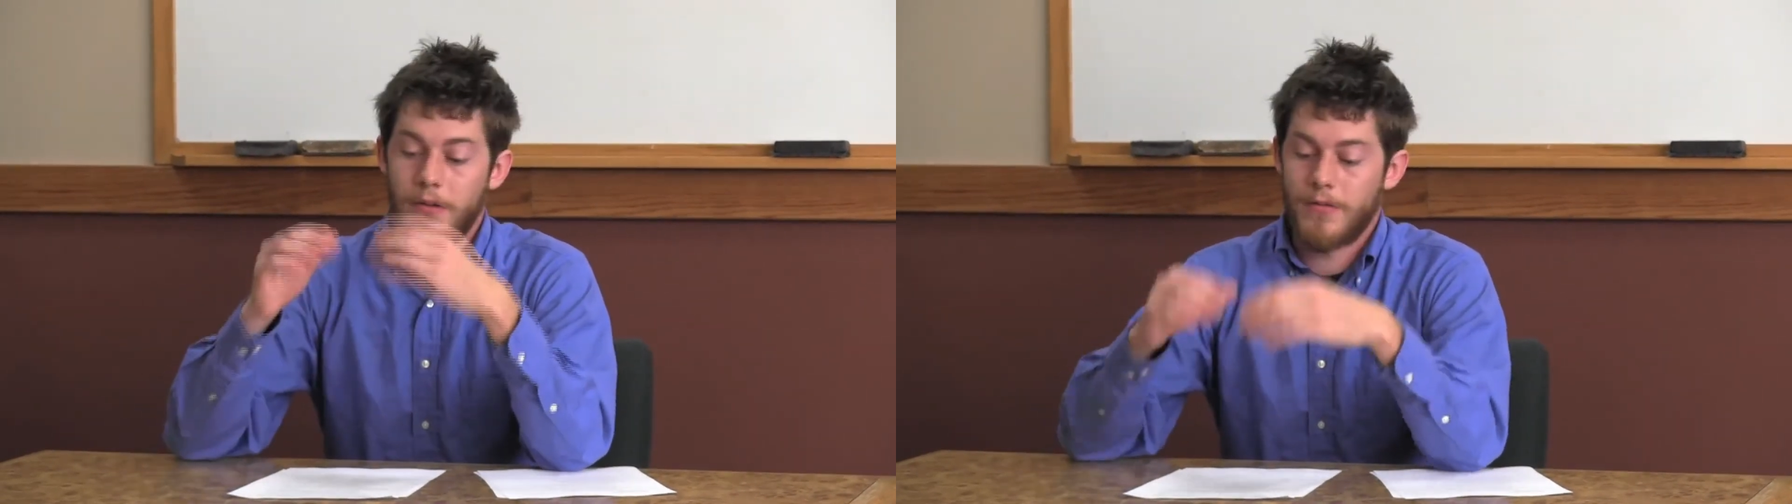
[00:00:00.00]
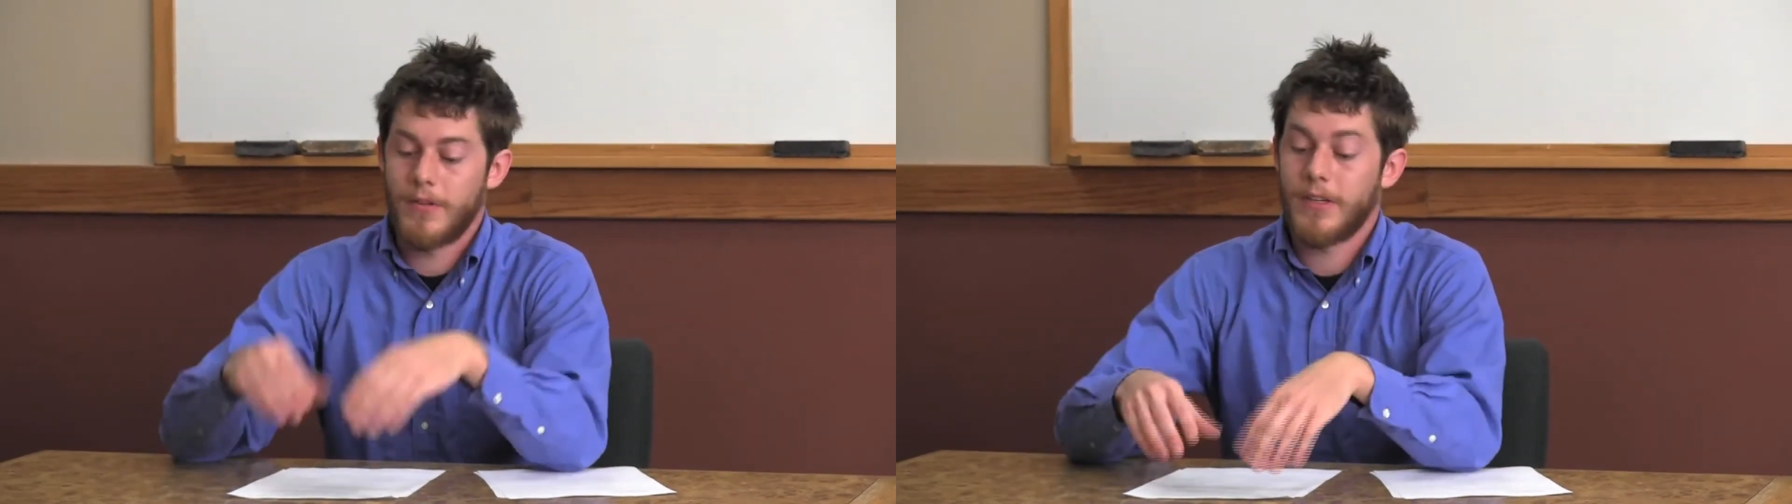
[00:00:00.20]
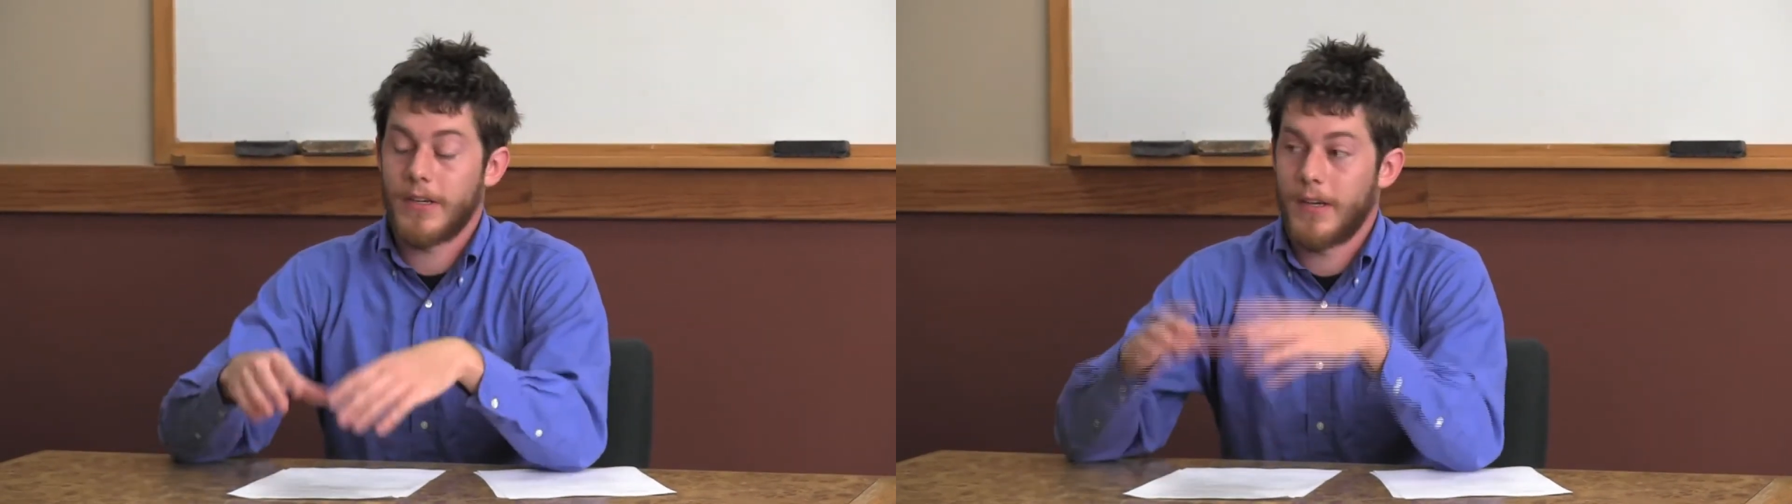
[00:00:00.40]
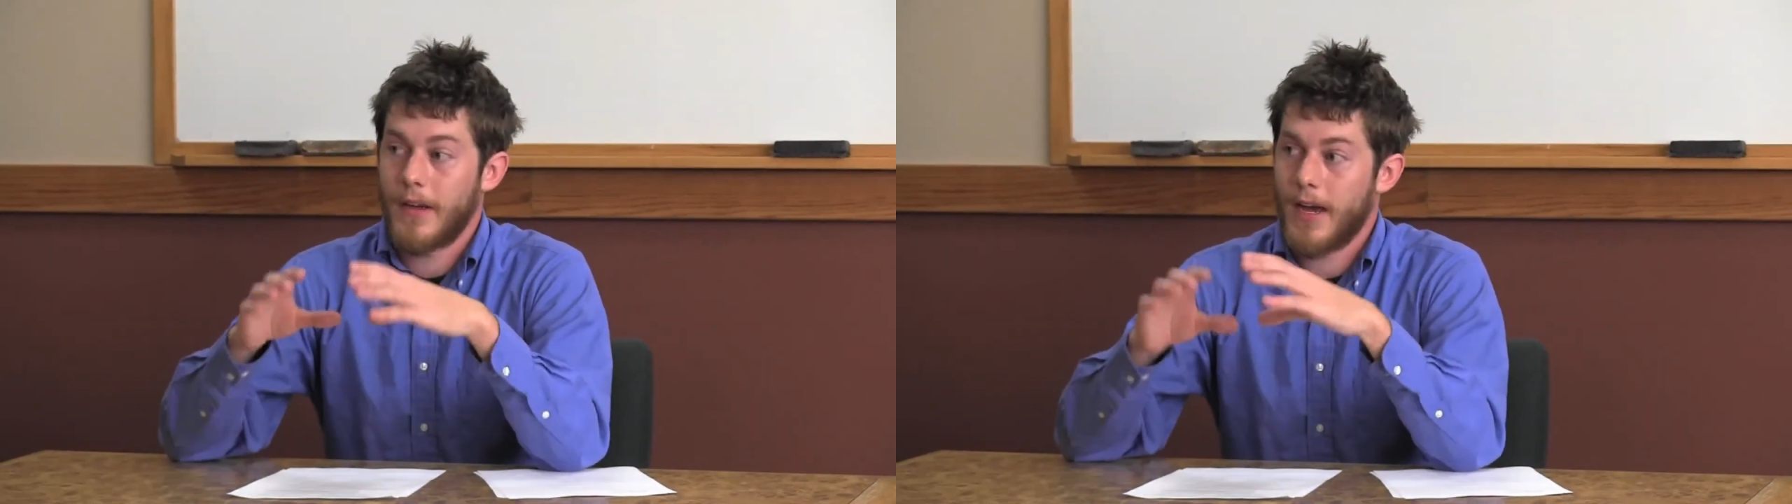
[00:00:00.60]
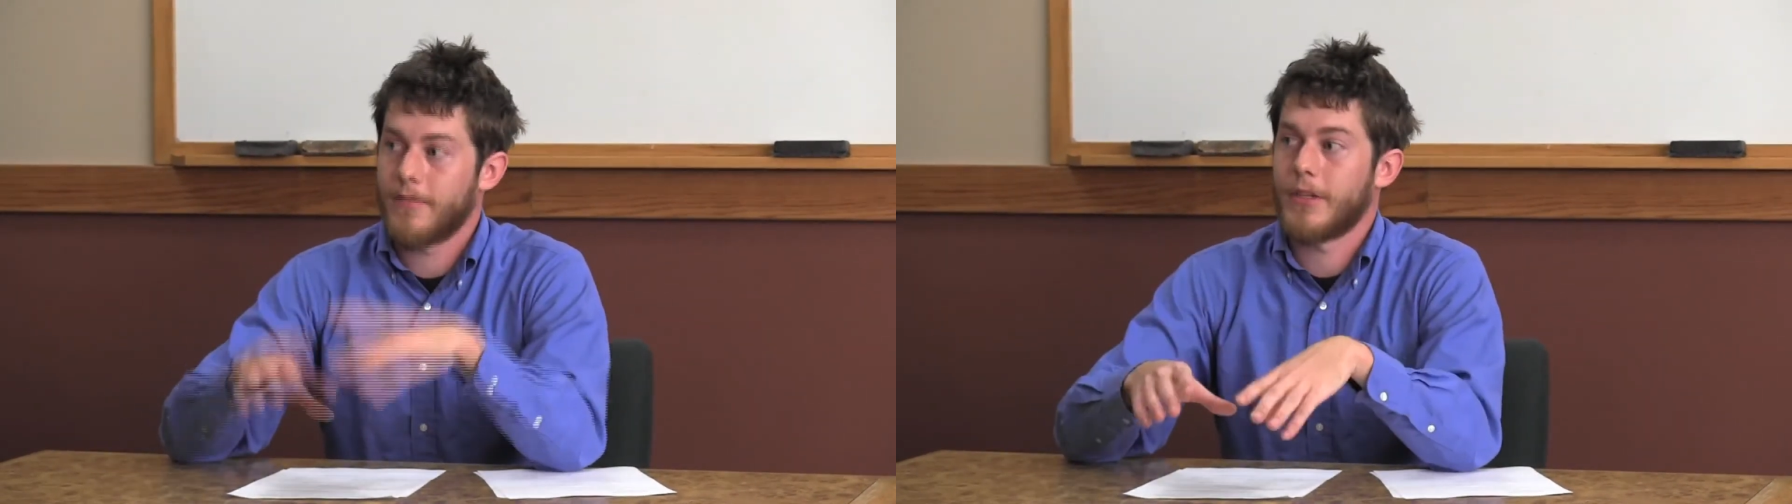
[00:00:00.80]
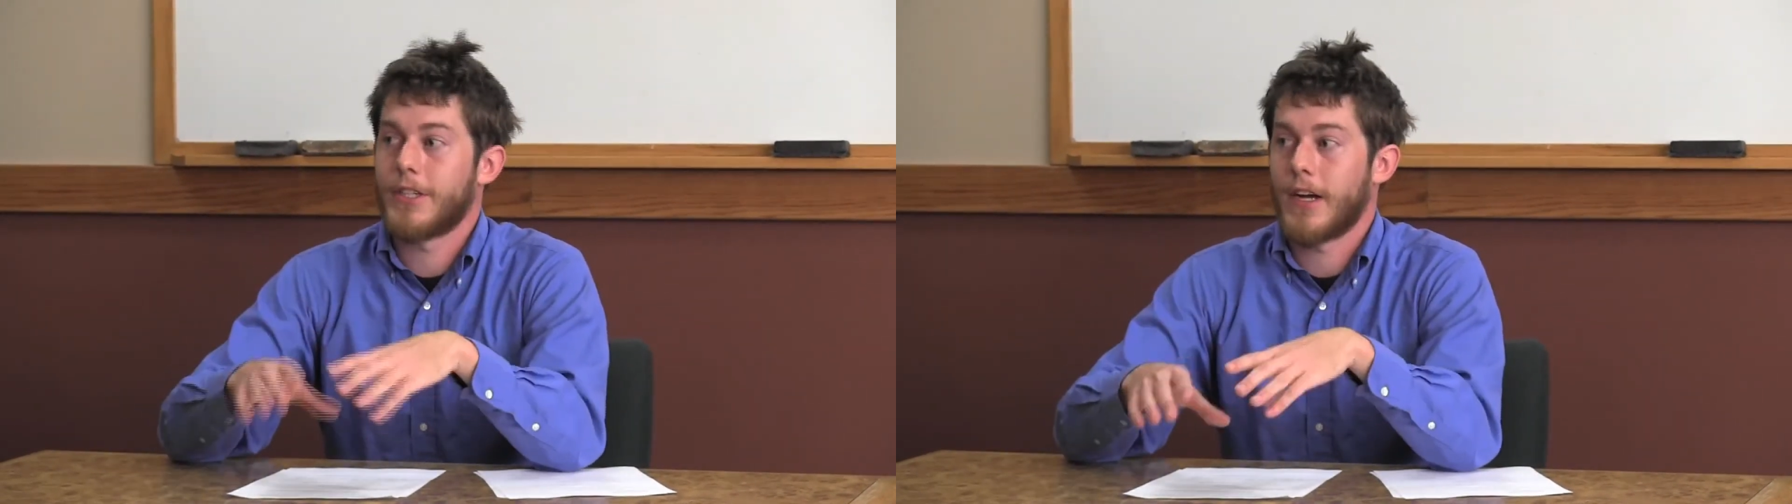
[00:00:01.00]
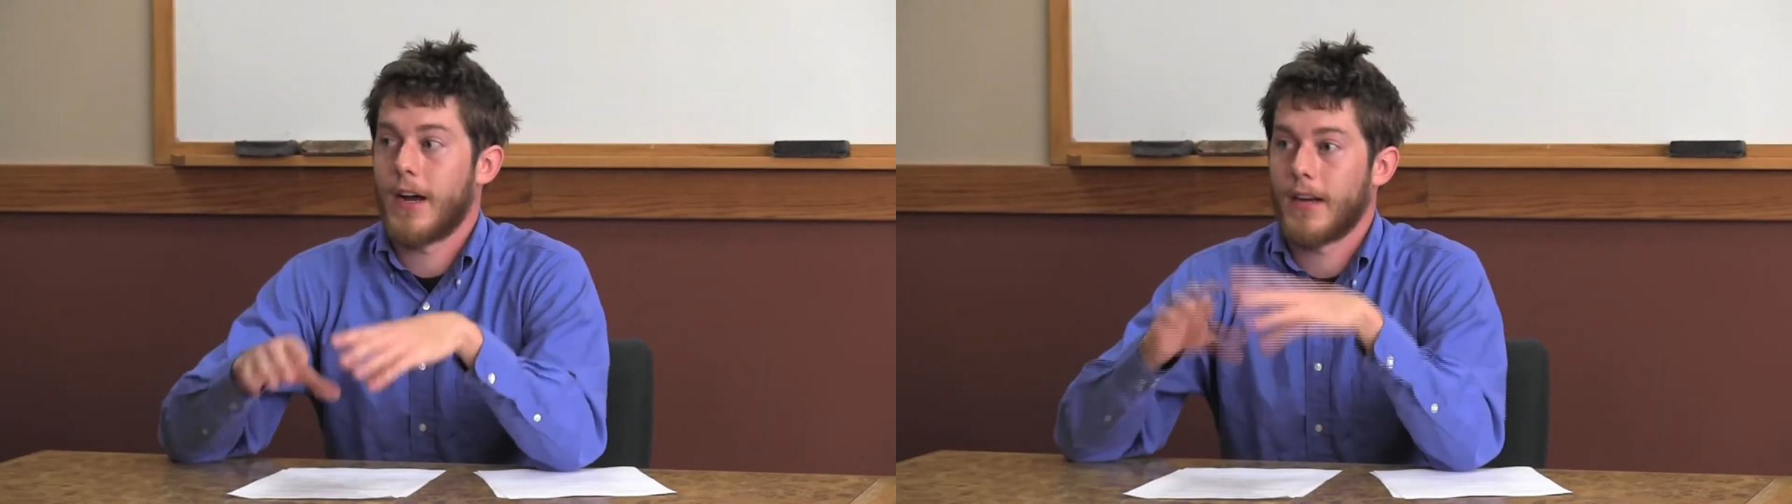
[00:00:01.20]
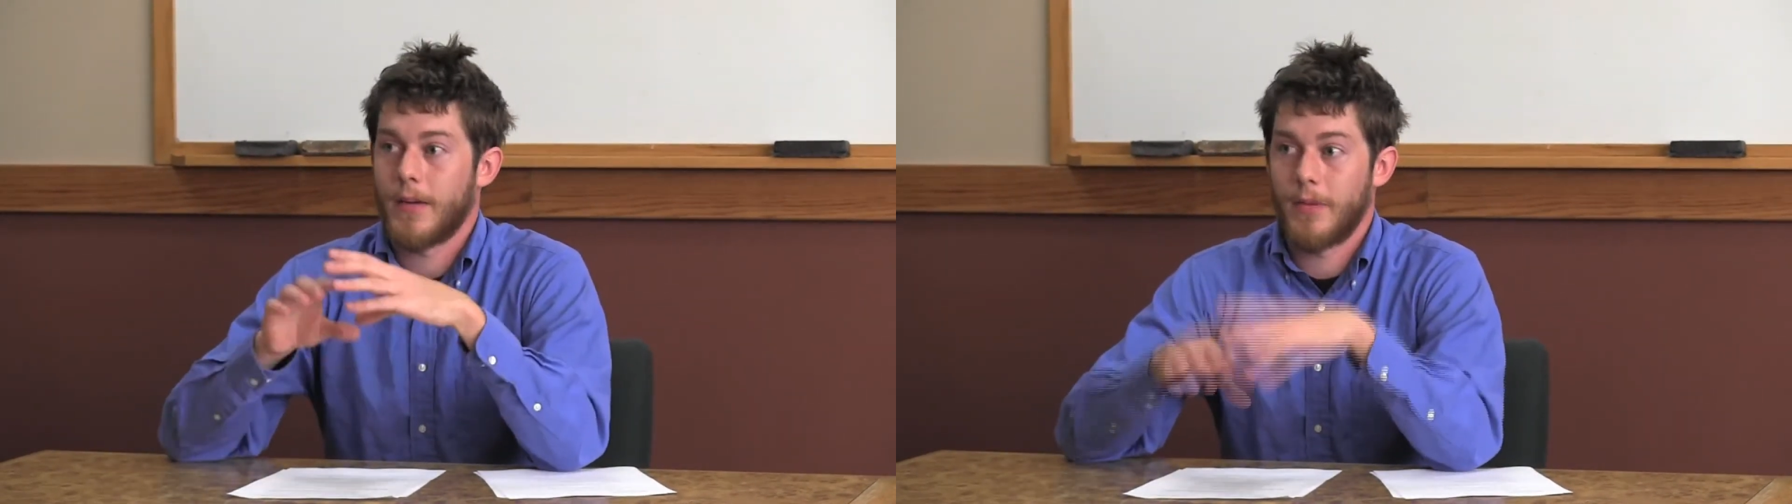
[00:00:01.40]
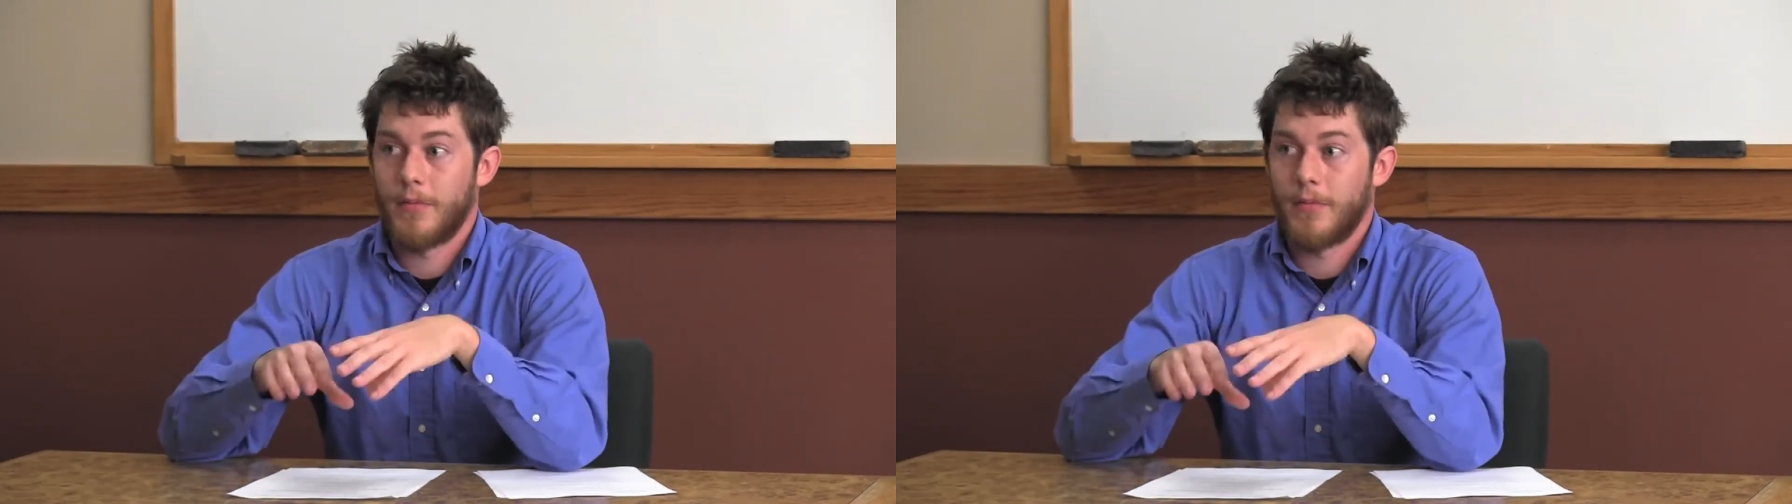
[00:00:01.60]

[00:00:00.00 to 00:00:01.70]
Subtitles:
Really, every shot can be